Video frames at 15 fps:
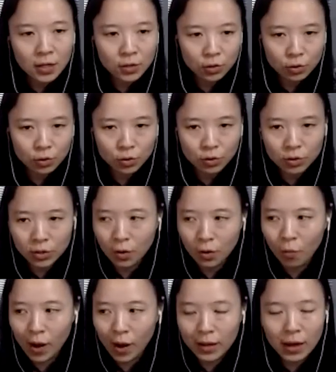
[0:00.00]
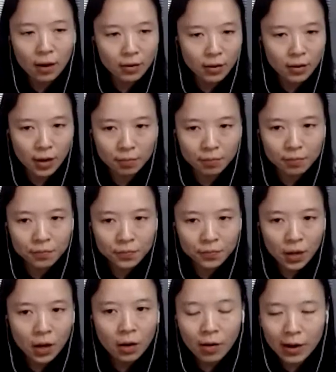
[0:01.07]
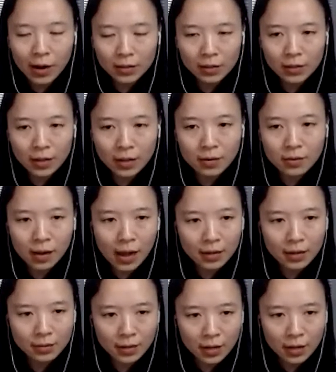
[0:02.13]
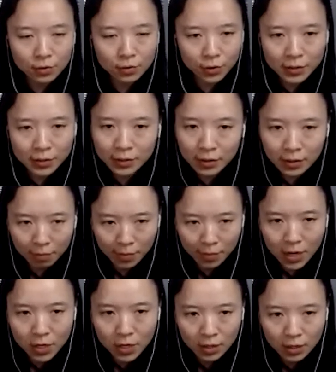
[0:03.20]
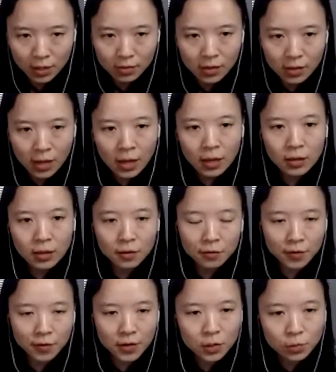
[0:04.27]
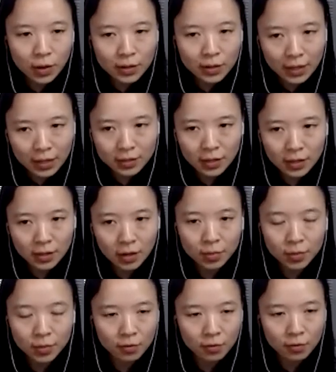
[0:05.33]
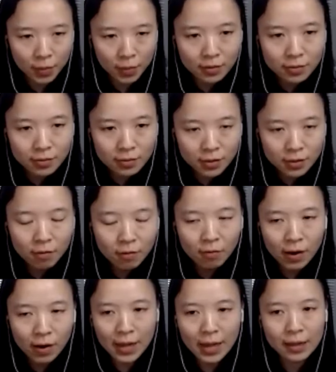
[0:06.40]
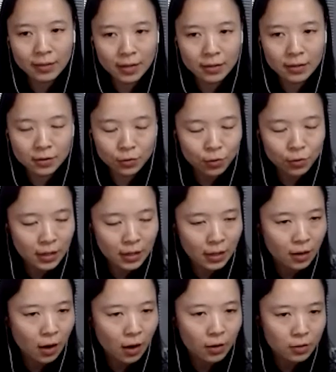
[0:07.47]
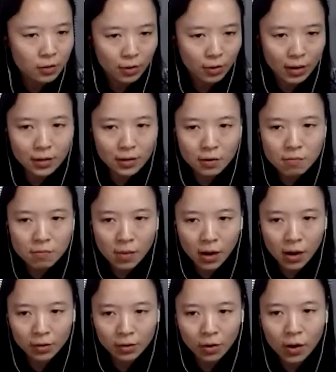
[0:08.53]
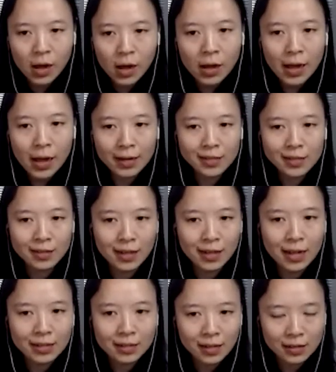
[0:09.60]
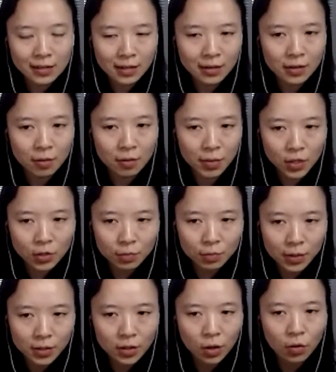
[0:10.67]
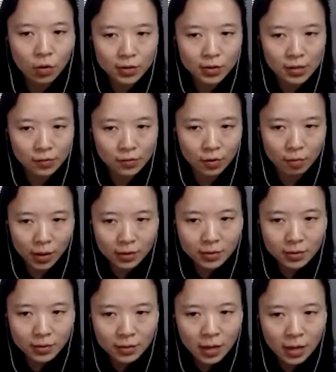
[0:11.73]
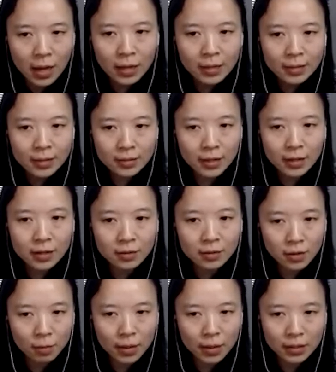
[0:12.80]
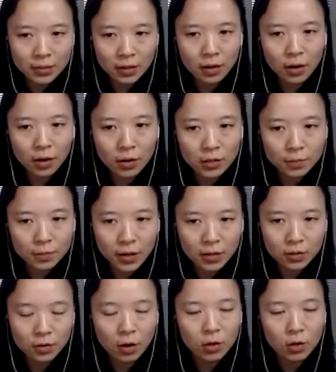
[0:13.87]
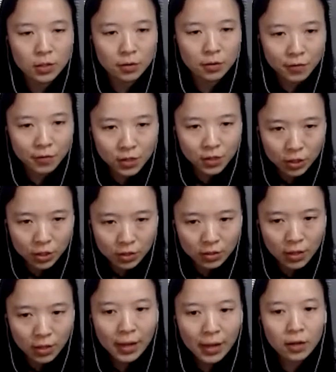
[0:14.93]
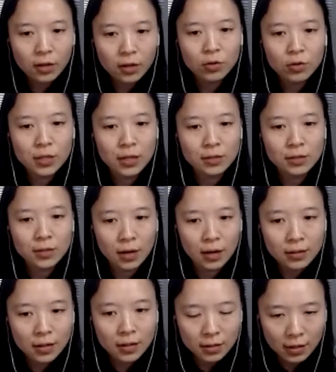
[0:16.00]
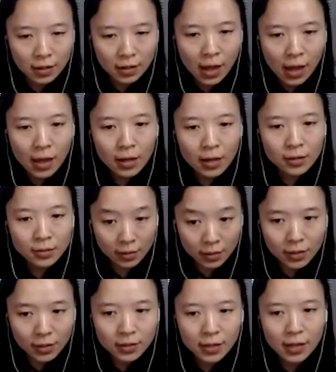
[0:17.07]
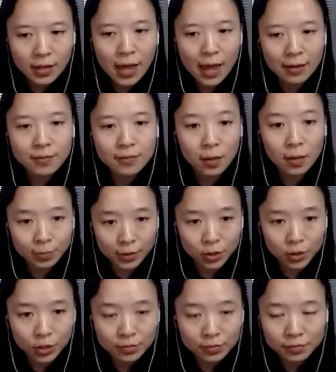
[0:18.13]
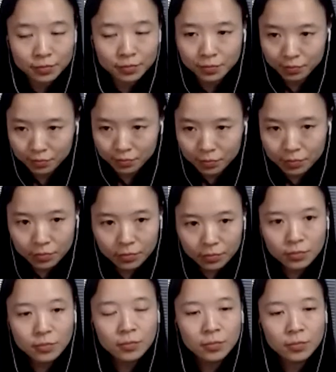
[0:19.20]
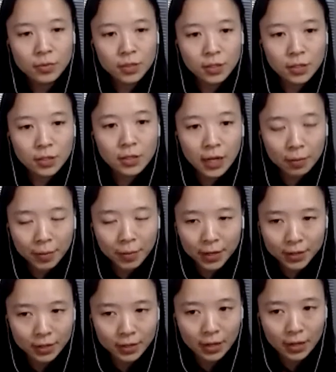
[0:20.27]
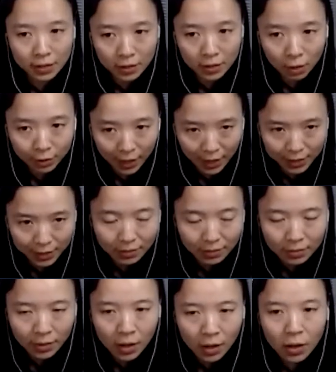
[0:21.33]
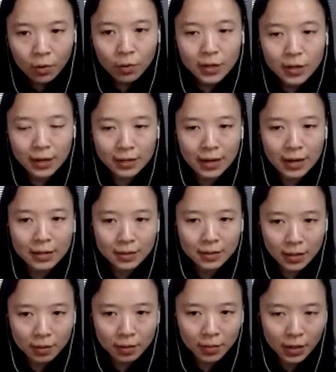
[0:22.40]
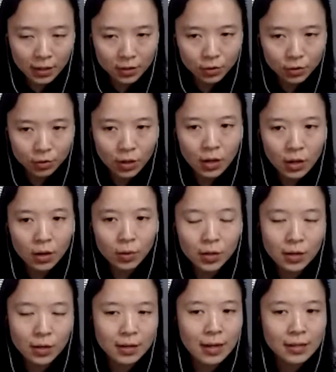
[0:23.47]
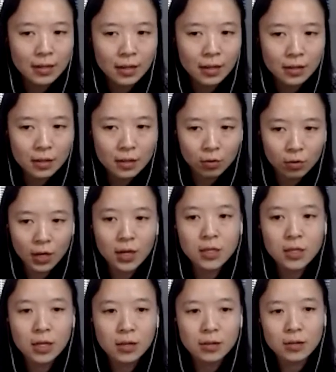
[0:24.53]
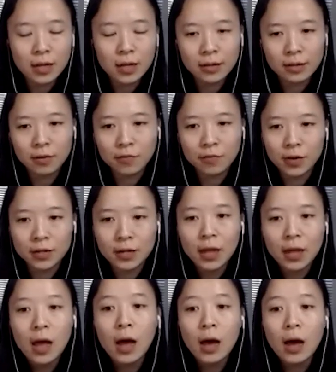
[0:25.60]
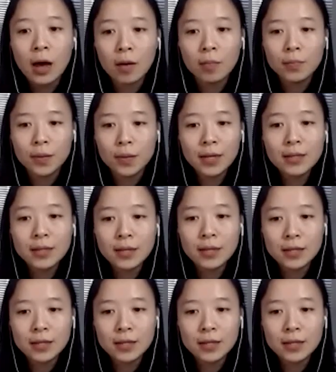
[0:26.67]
to the Y outcome uh, the tensor X has three dimensions. The first one is the number of months, right? And it's using an autoregressive model and concatenating the measurements over several months. The second dimension corresponds to ocean features, including salinity, salinity and temperature. The third dimension is a location. We concatenate them into, we concatenate the locations in different uh, places